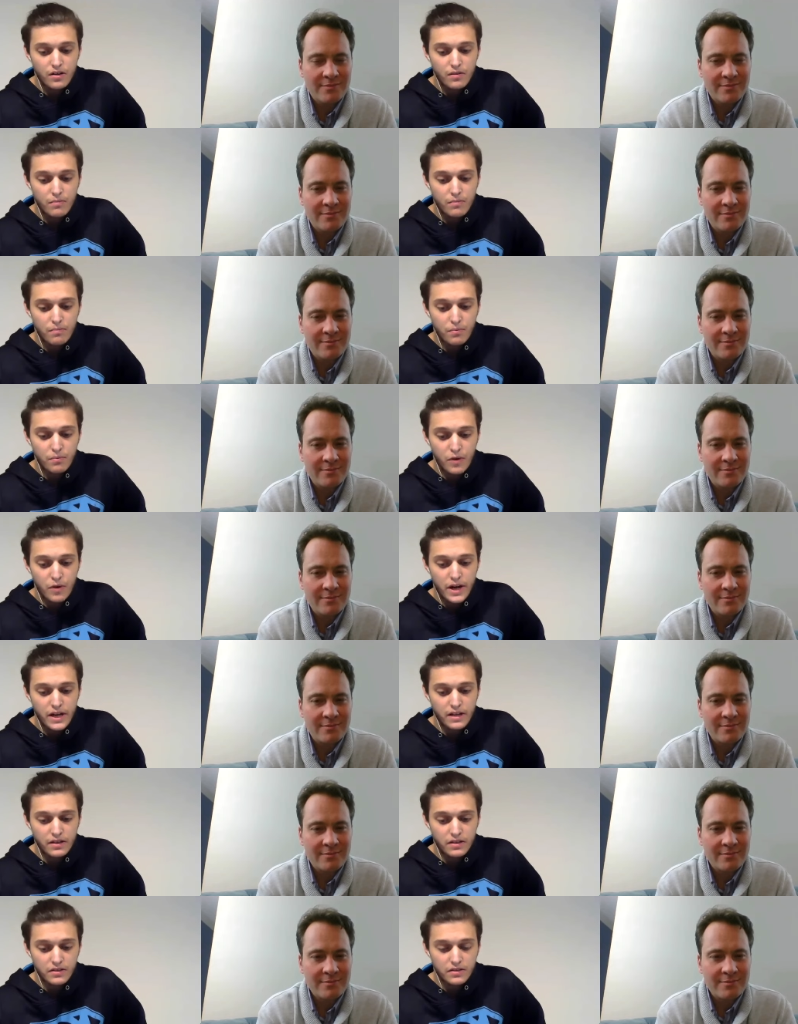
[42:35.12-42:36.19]

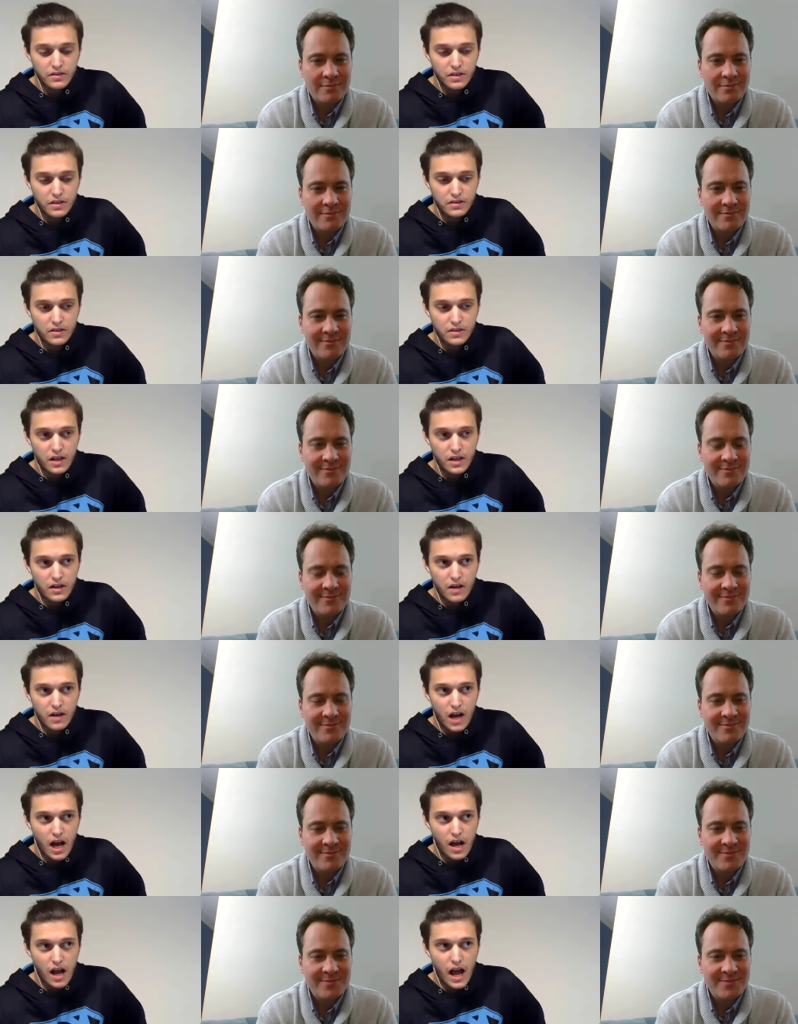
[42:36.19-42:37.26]
Speaker 1: brains, it's like,
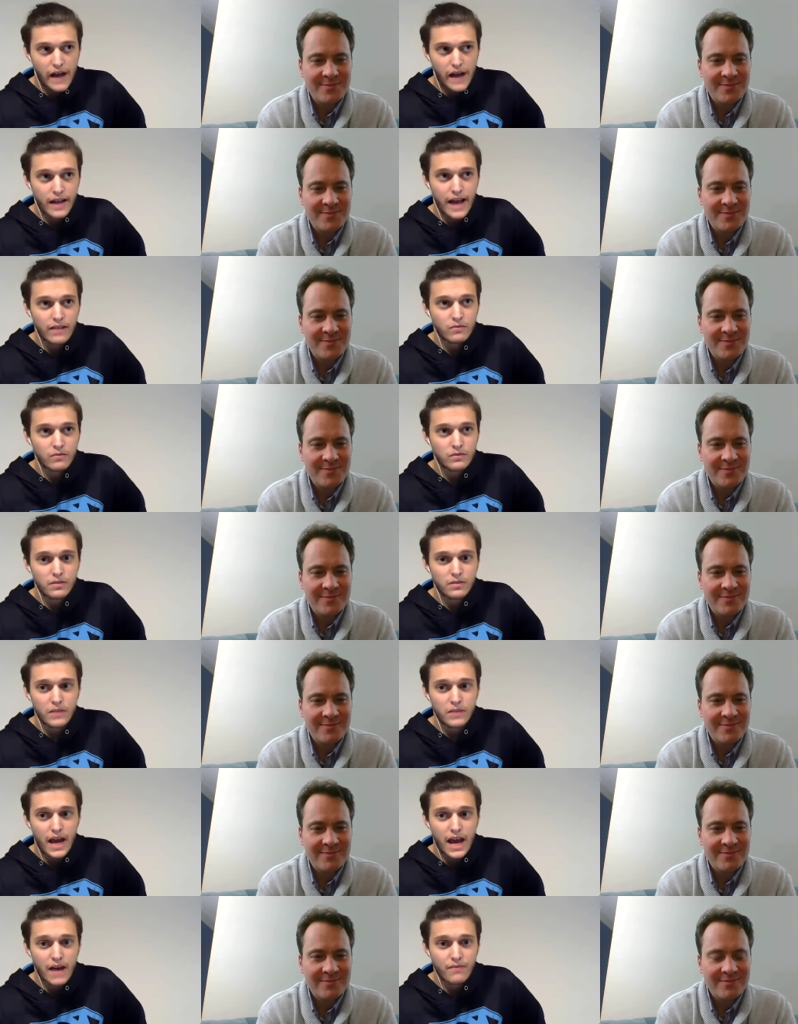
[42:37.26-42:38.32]
I don't seem to
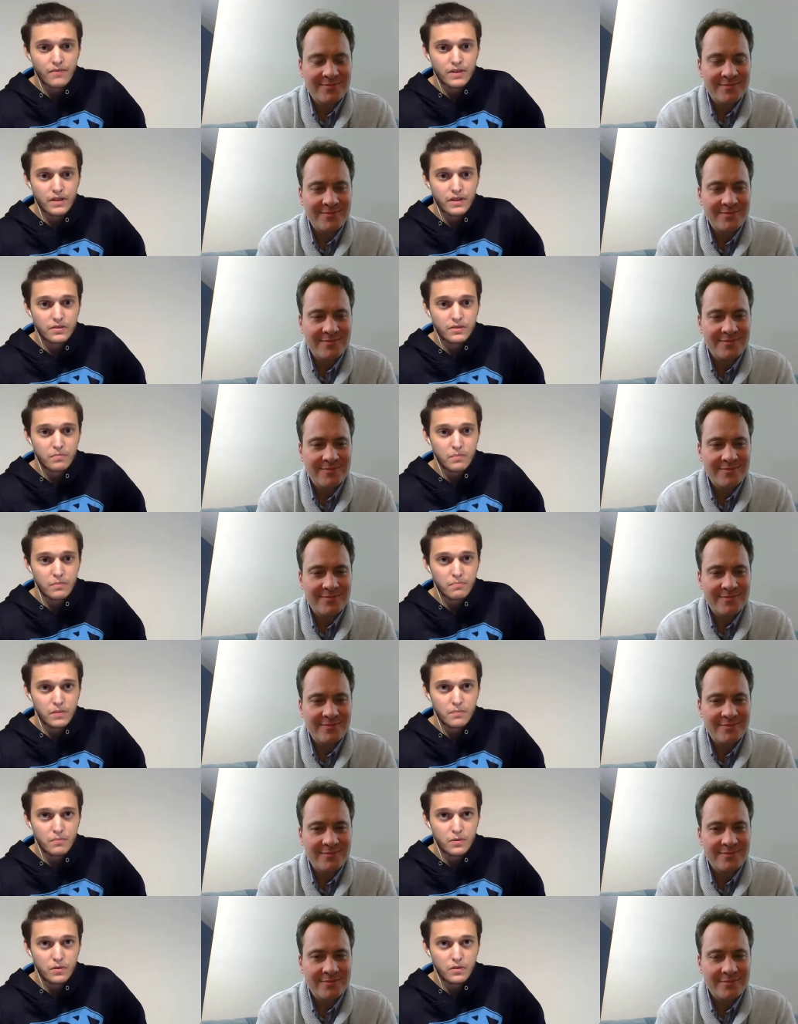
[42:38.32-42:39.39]
have this, but
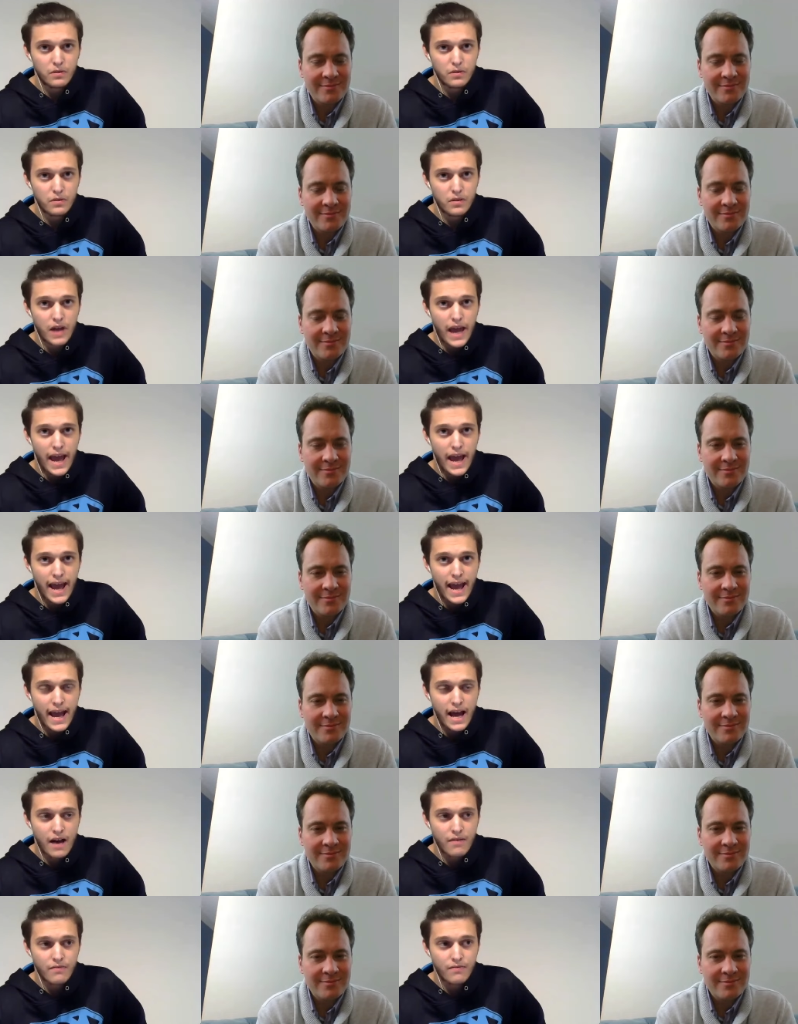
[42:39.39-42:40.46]
people
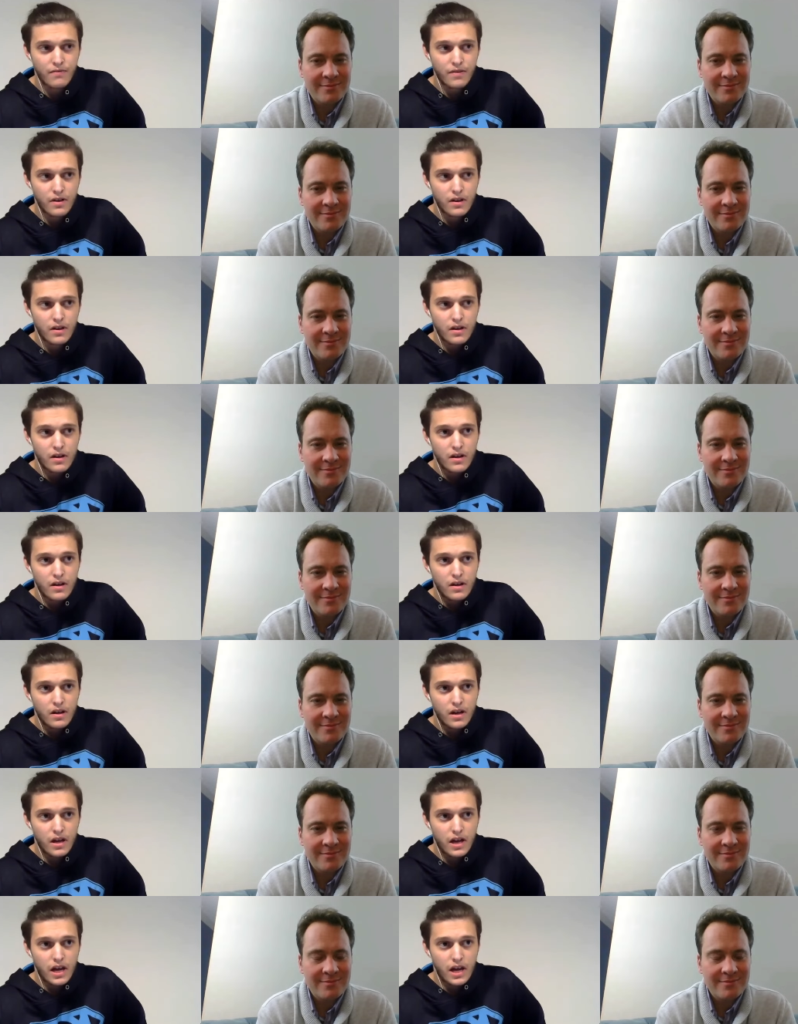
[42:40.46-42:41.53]
have
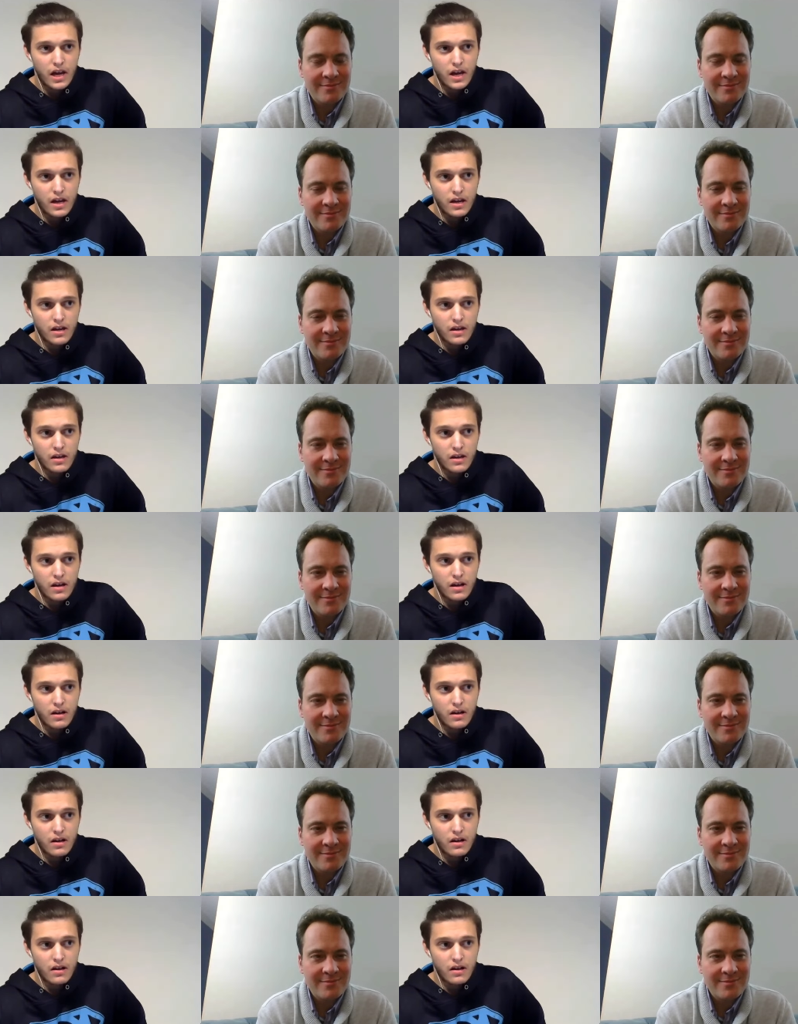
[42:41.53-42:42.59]
a
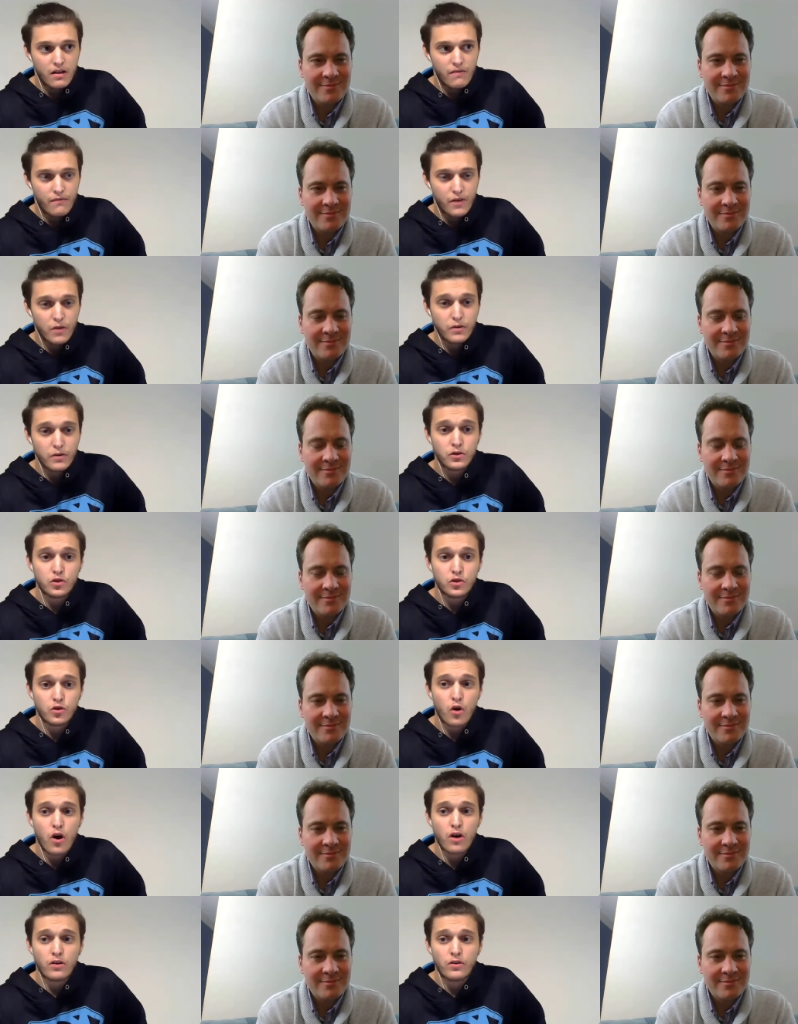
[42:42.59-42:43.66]
very
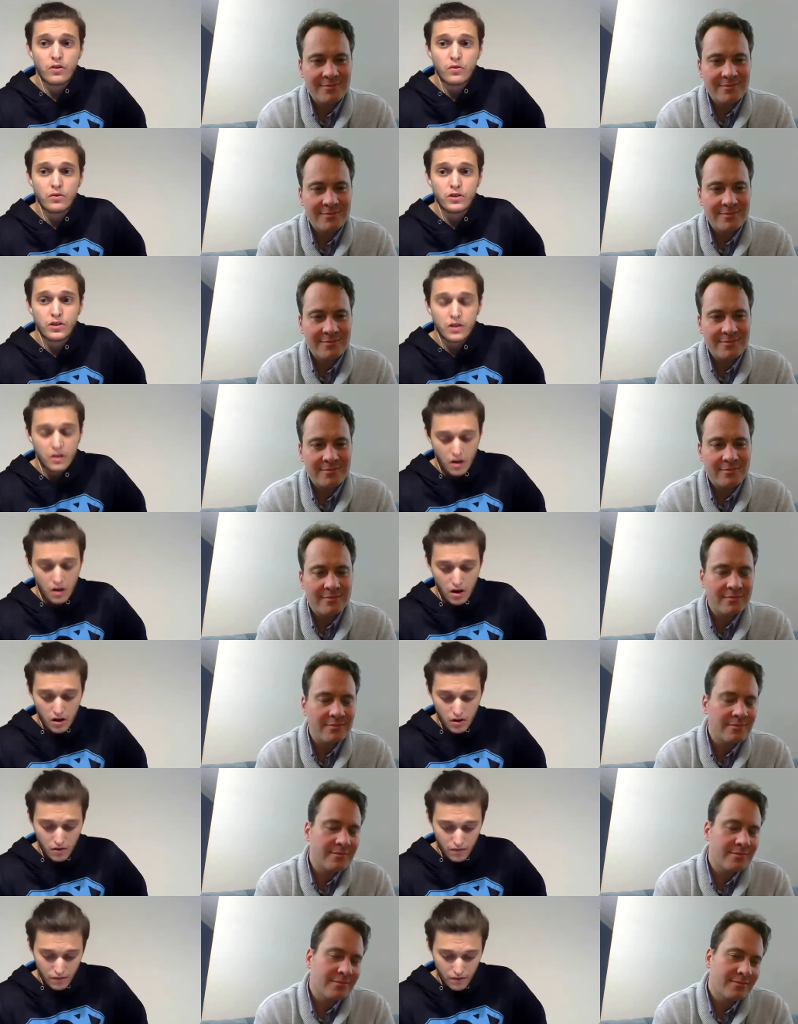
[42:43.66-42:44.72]
strong notion
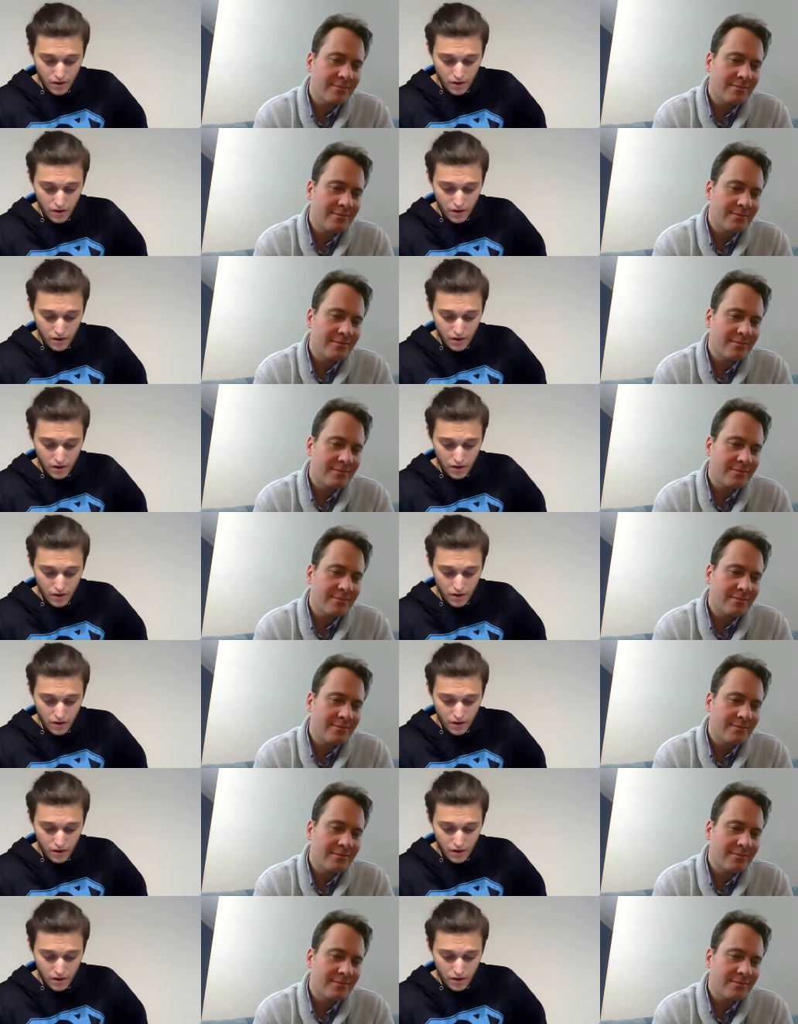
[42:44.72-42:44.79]
of